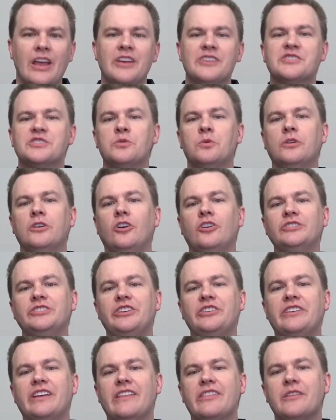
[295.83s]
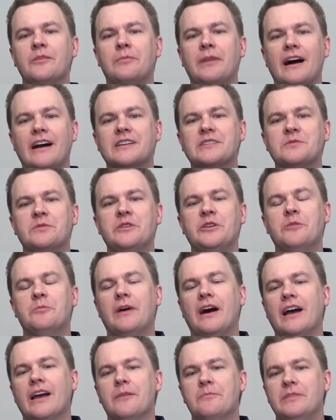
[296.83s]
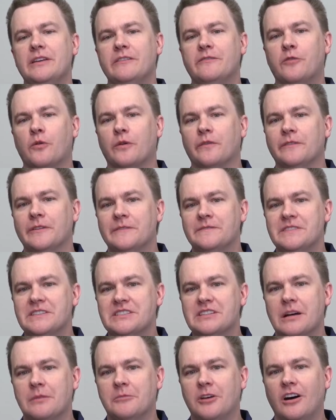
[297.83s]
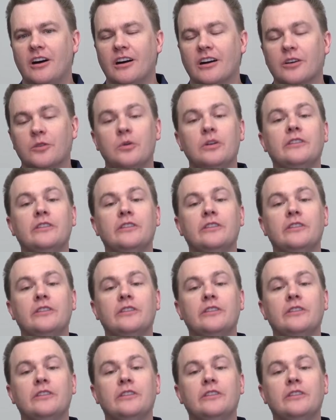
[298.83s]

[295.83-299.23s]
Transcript: So what all do you get in the box when you buy a B four fifty Tomahawk?